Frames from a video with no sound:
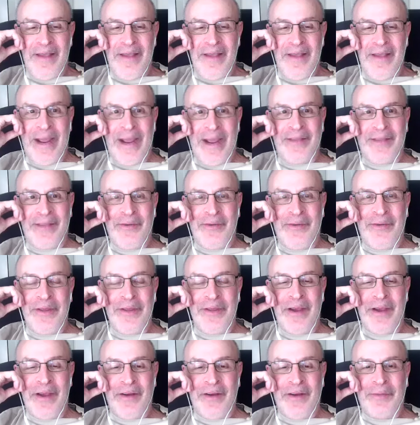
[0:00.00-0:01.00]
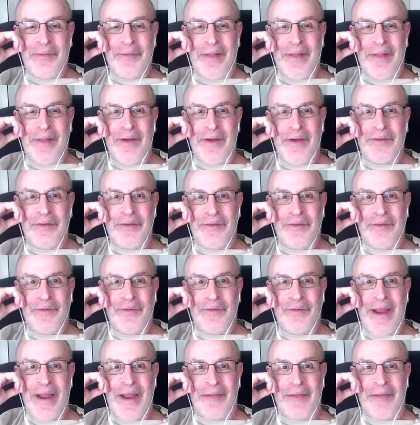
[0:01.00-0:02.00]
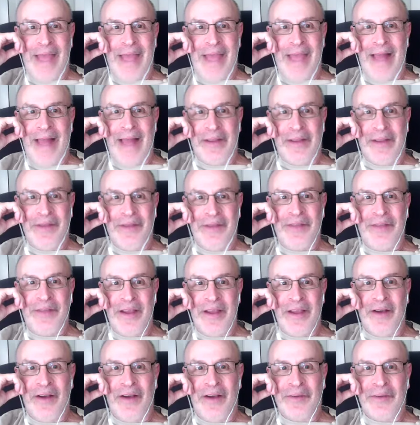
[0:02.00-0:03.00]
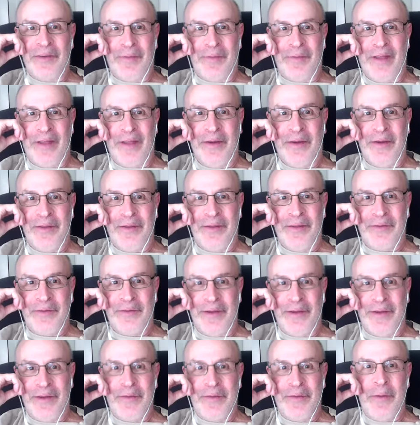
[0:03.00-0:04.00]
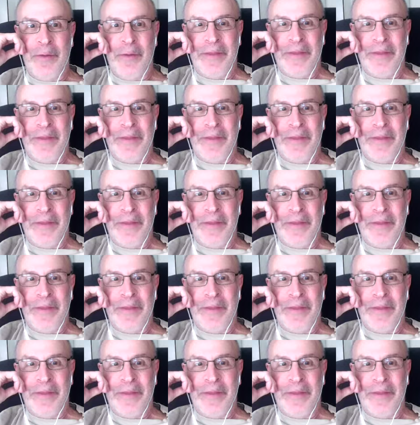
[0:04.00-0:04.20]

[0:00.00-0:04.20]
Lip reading: we got 2 of the youngest players in the draft. Allen is the youngest player in the draft. He won't be